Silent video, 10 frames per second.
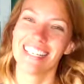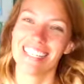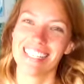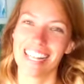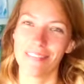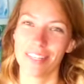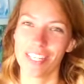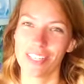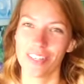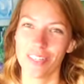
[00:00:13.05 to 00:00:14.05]
Today I'm going to
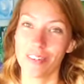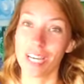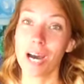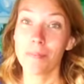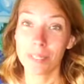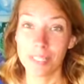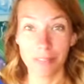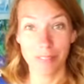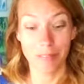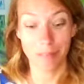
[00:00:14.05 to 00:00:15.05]
show you a couple
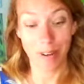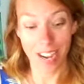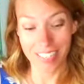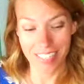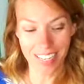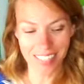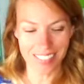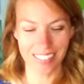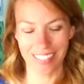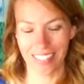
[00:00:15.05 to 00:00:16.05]
different projects
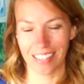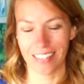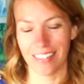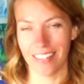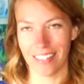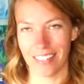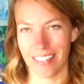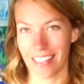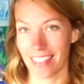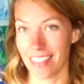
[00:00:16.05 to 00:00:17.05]

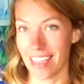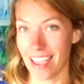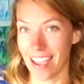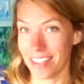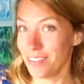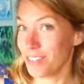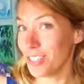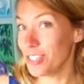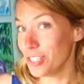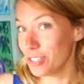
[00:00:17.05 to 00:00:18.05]
that you
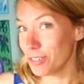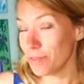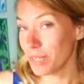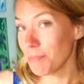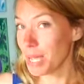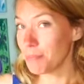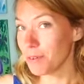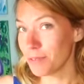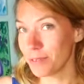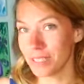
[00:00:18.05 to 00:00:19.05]
could do with paper
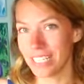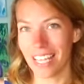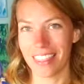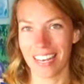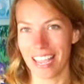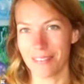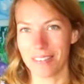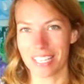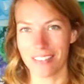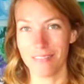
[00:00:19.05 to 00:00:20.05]
folding, and then I will
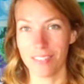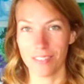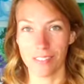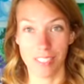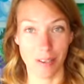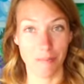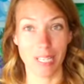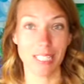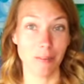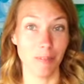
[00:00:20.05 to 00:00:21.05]
give you
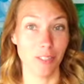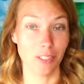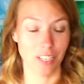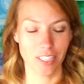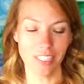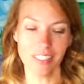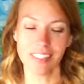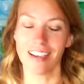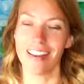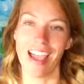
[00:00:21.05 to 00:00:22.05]
step-by-step instructions
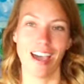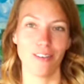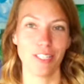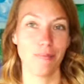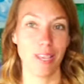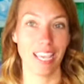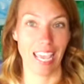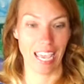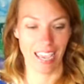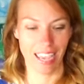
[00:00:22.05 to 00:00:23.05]
on how to make
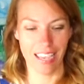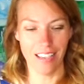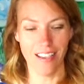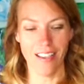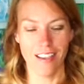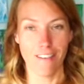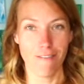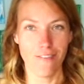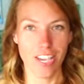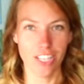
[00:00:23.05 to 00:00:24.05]
a
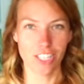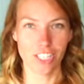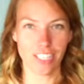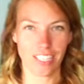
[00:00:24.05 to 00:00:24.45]
fish.